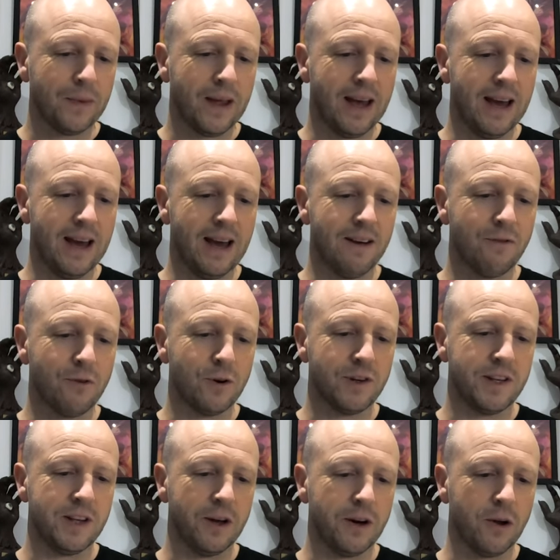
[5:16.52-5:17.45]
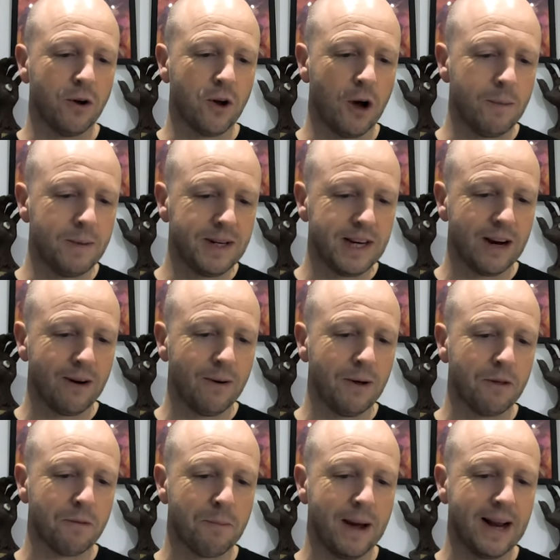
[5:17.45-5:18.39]
Of course, the audio commentary
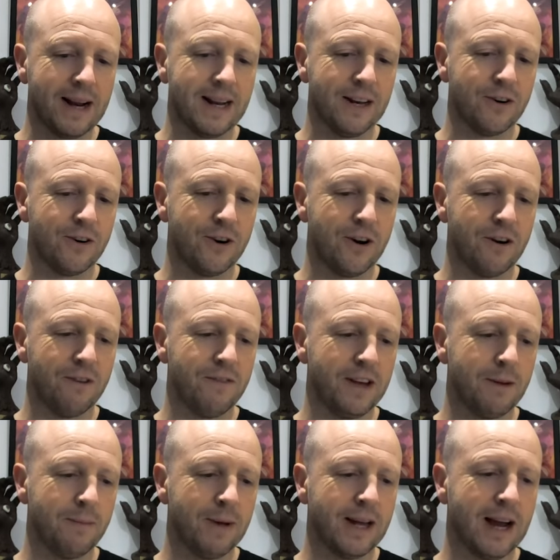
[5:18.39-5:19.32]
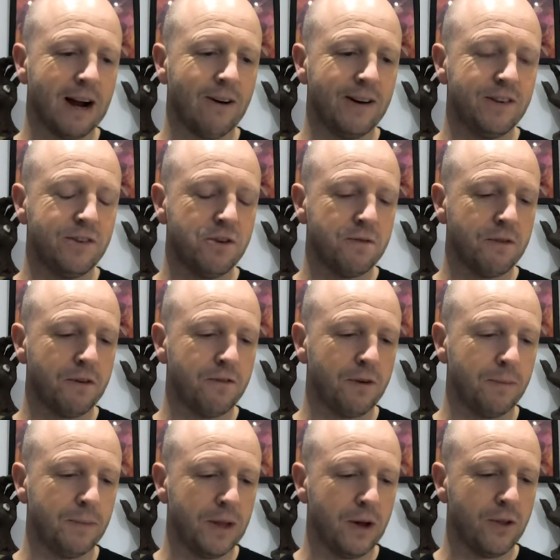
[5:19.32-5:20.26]
with Mike Leader and Arna Venema carries over
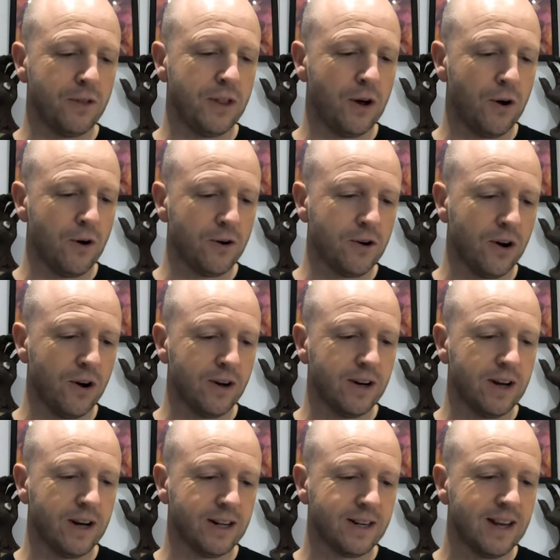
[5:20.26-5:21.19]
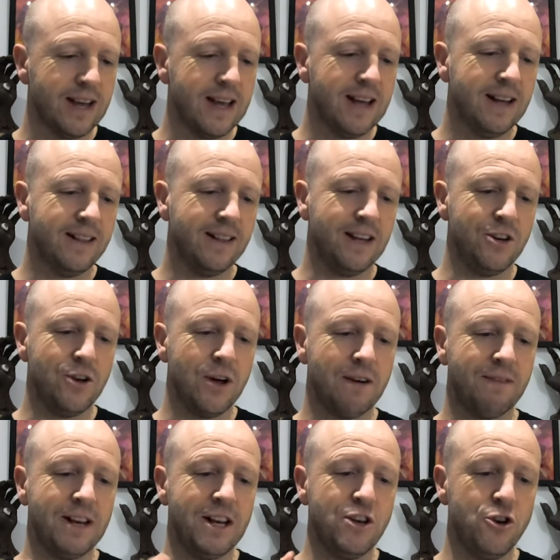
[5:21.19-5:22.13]
from the Hong Kong cut. Then you
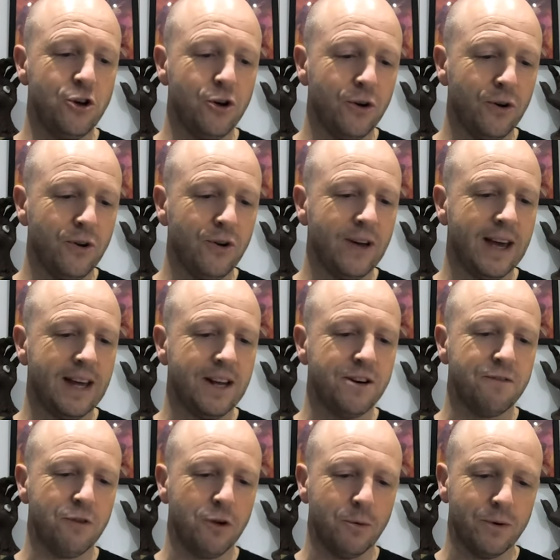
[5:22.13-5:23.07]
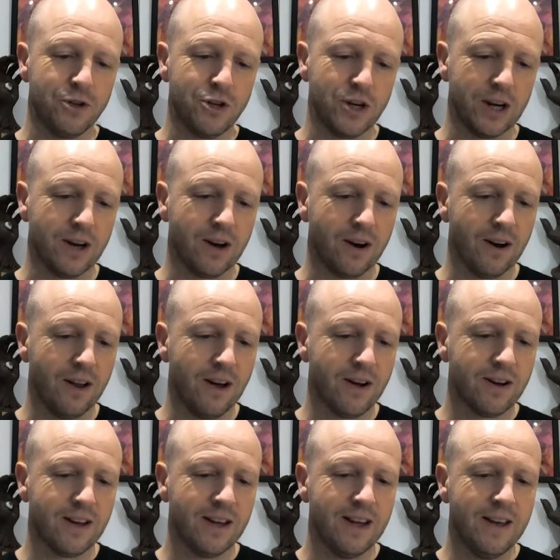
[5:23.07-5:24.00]
have a new interview with Chingar
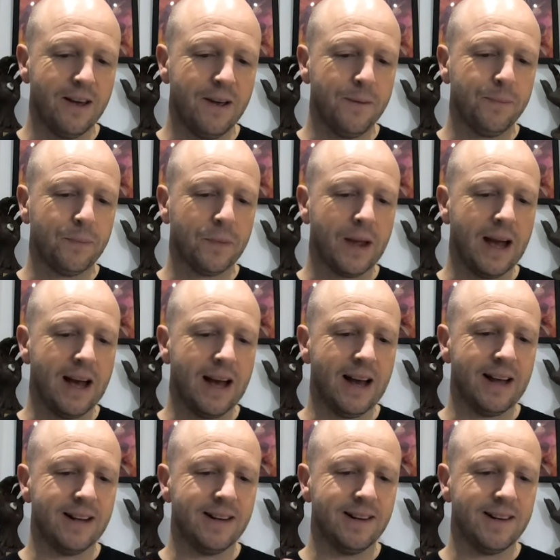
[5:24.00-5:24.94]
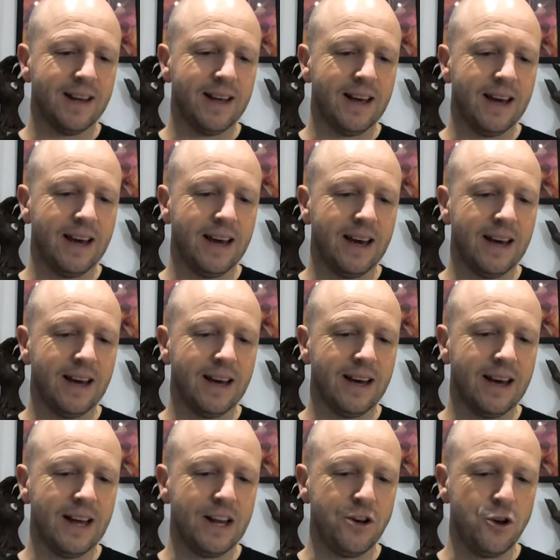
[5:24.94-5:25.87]
Luck, and
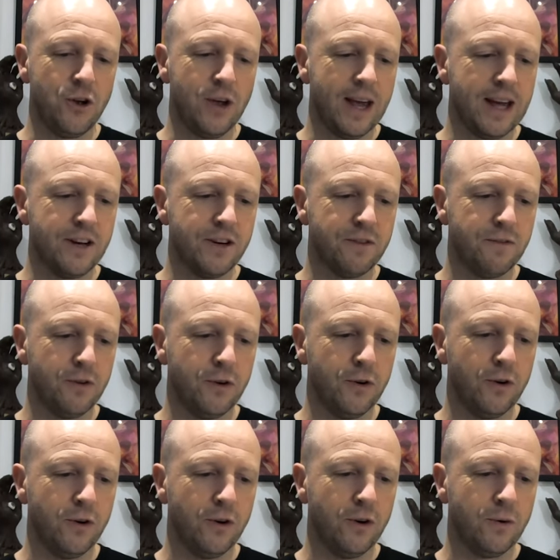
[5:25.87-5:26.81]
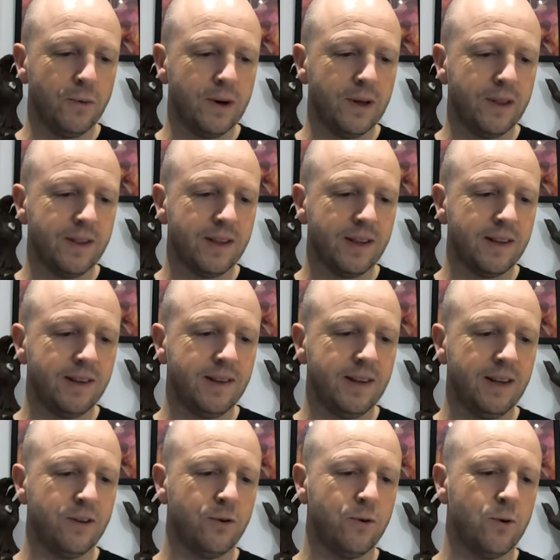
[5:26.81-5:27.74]
a new interview with
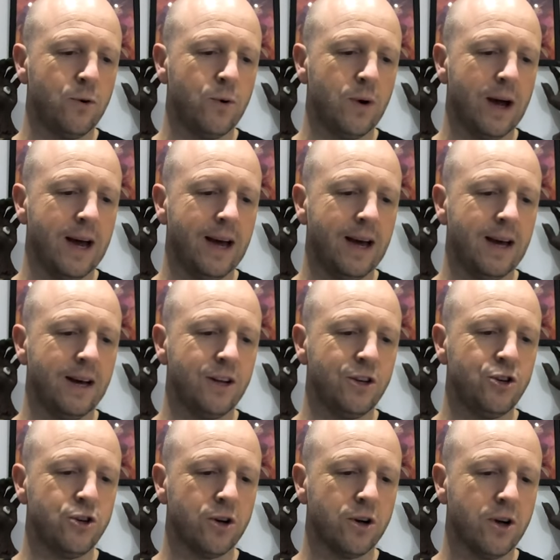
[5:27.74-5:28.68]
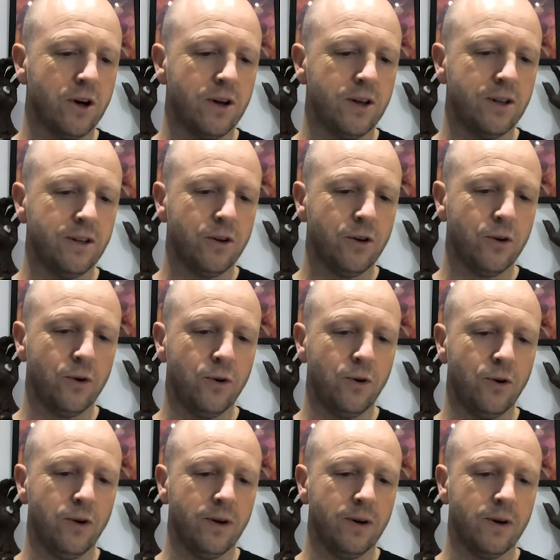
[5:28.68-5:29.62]
Sido Chiu Khan,
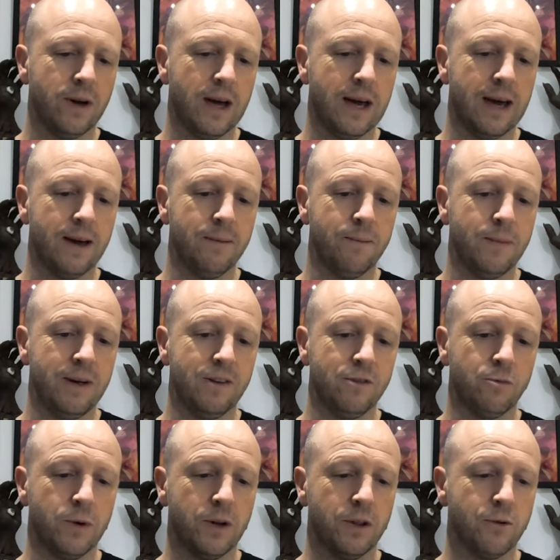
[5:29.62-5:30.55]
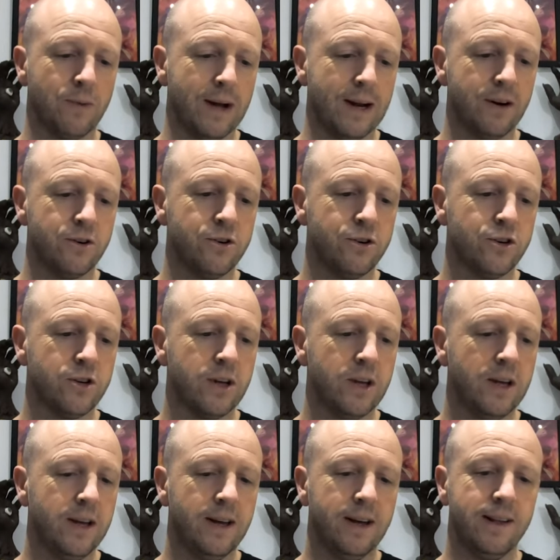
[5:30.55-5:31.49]
who is one of the writers,
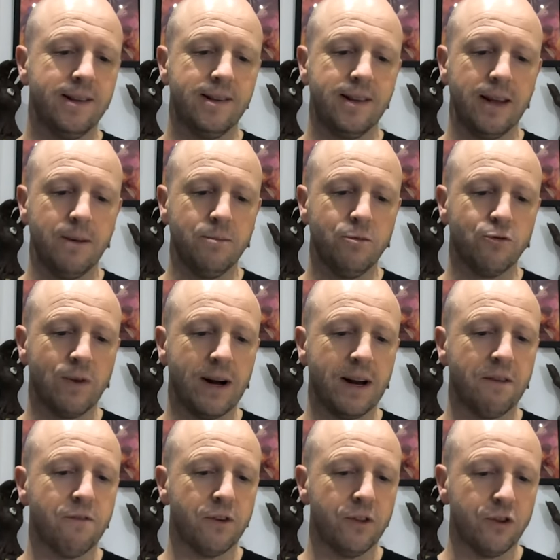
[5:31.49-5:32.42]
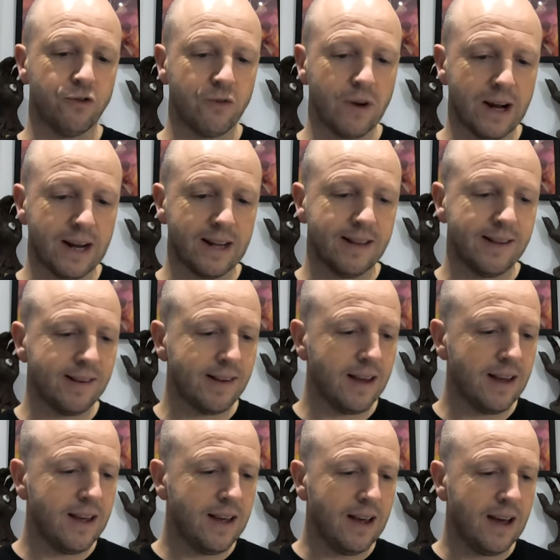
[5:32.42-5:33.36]
it seems, writing for the Dragons.
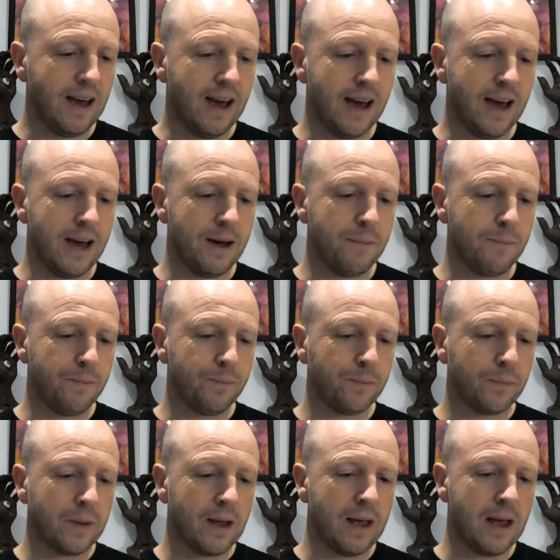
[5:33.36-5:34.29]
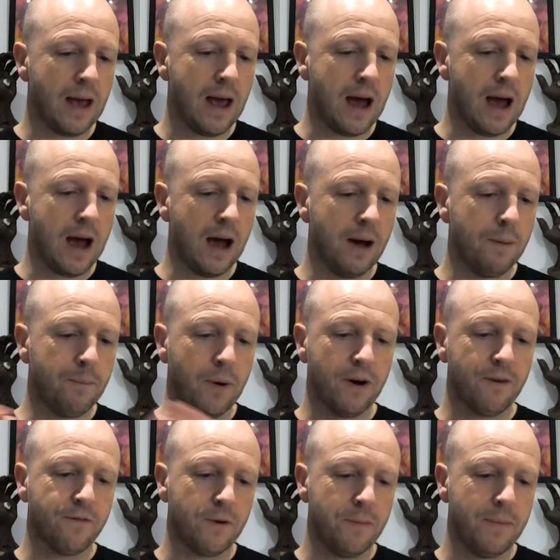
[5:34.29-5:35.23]

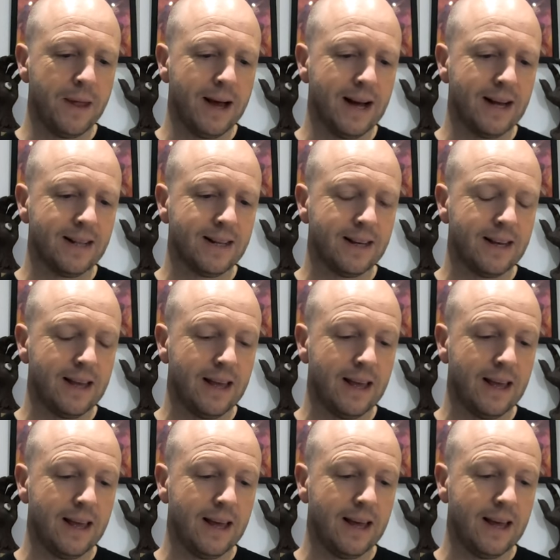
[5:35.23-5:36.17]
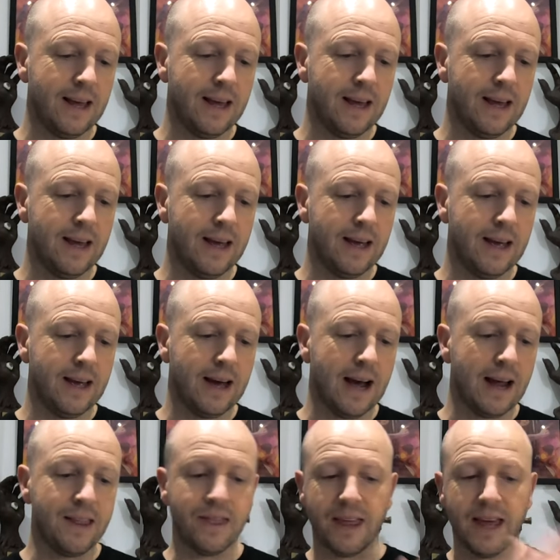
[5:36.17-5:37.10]
Apart from that,
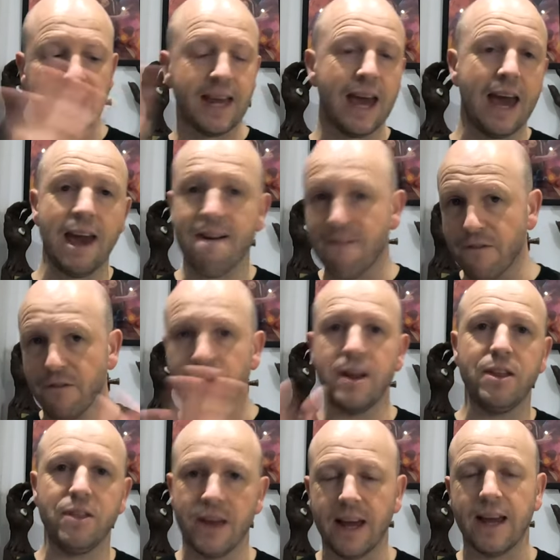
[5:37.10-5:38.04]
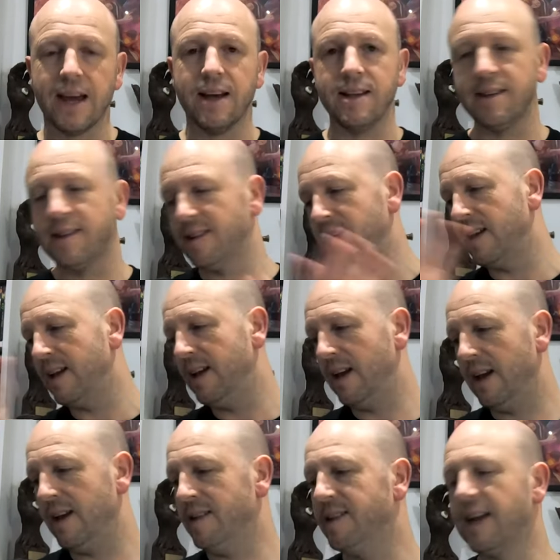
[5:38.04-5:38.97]
I think everything else
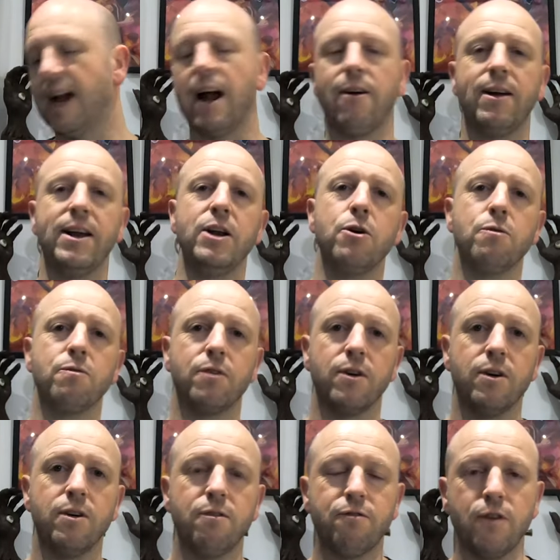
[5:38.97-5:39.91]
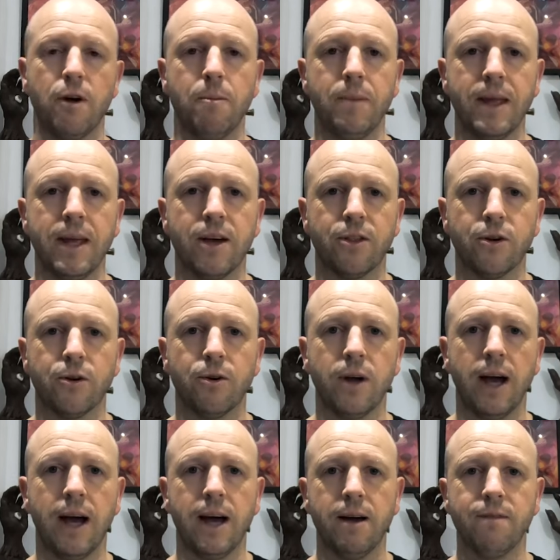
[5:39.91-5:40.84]
is carried over from the
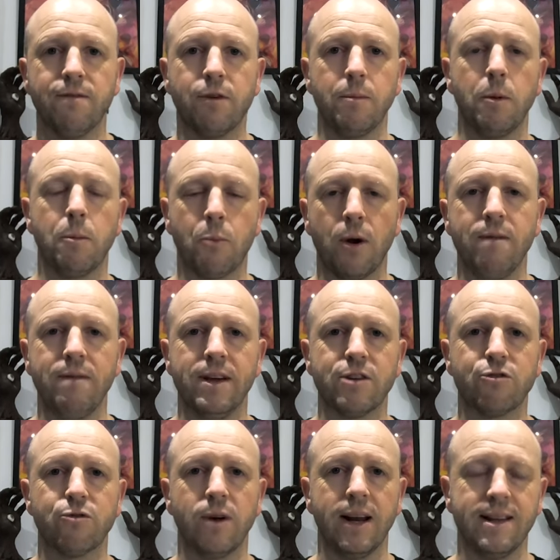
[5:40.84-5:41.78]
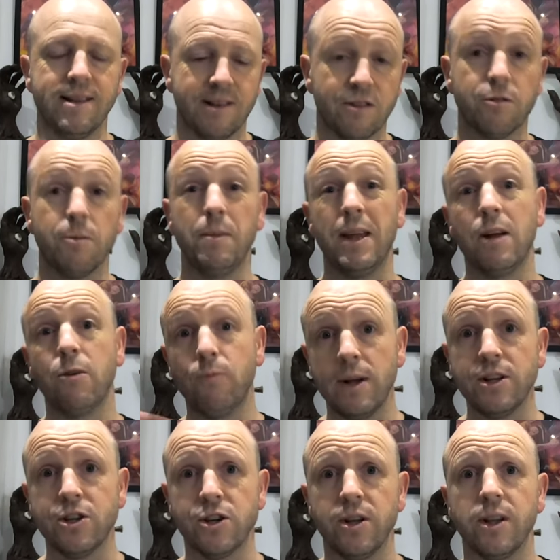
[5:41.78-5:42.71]
other, from the previous releases, from the
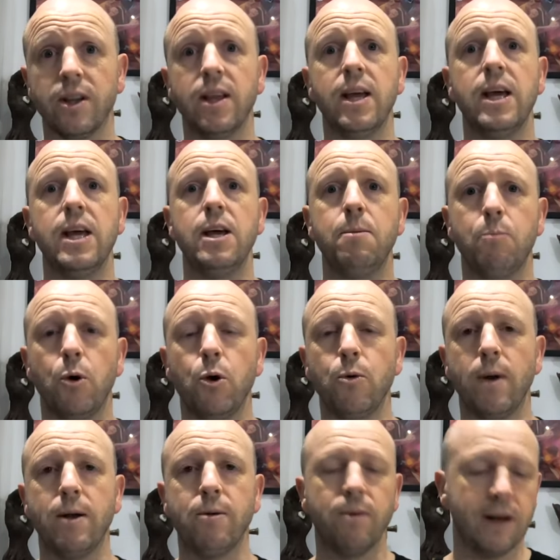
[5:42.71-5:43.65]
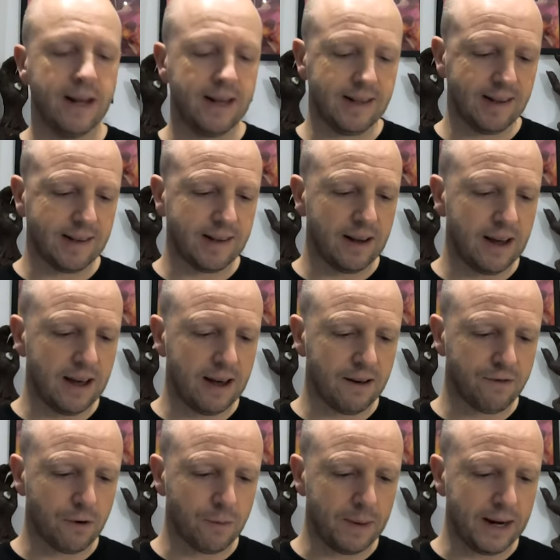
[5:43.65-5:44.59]
original Blu-ray release
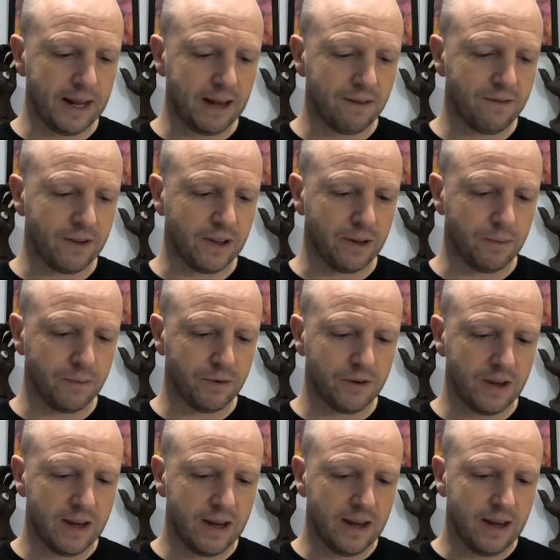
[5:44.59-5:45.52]
from Idea Films.